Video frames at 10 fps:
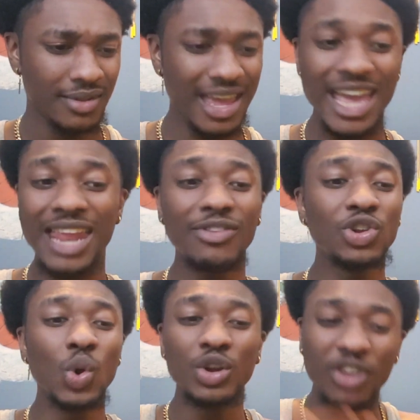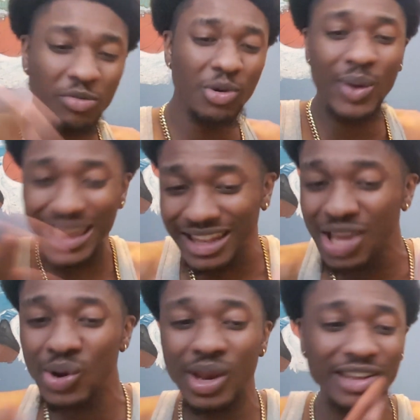He ain't even do a dribble move. He
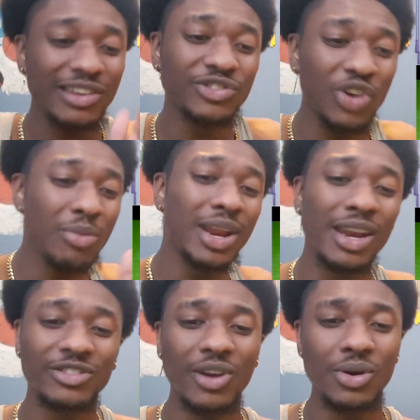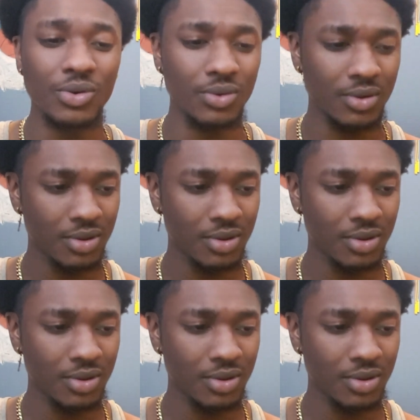literally just dribbled in a circle.